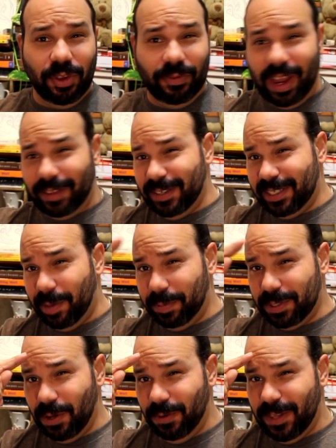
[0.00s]
you've liked this
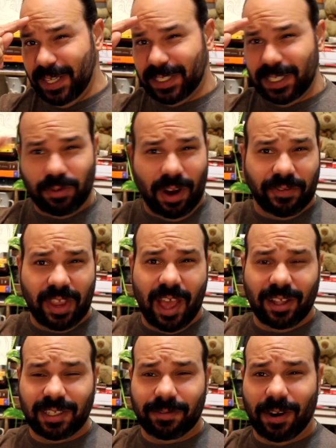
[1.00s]
episode. This is
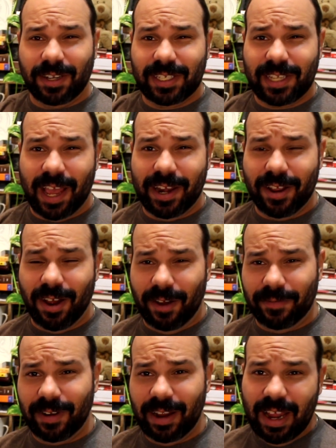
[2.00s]
Rafael Tavares signing
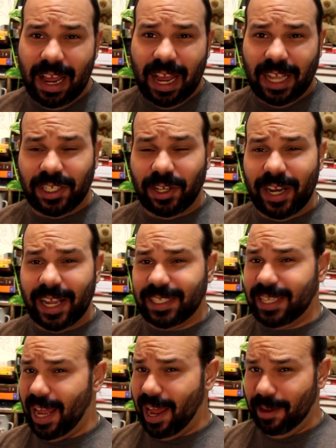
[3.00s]
off. Until next
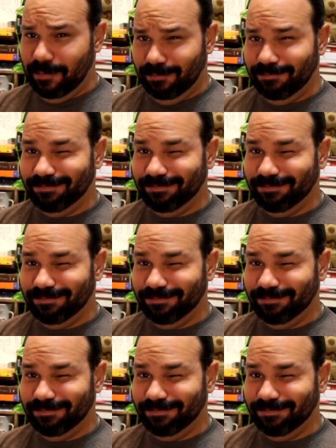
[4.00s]
time.